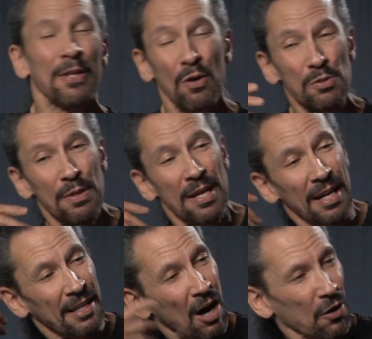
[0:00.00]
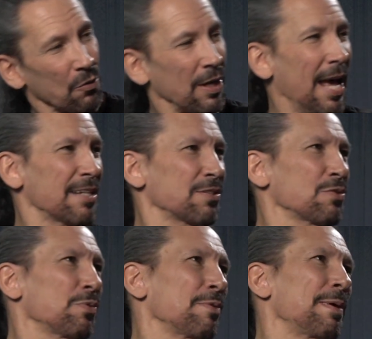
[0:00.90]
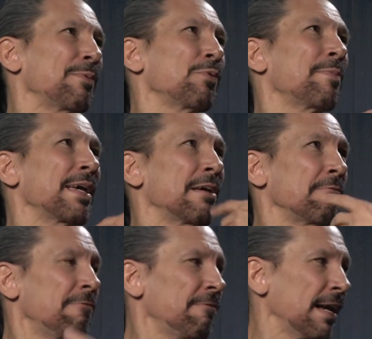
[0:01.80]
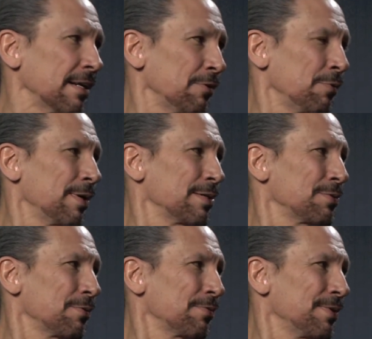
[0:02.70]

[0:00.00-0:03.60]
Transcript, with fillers: but those were the iconoclasts. Those were the people who were making fun, who were sort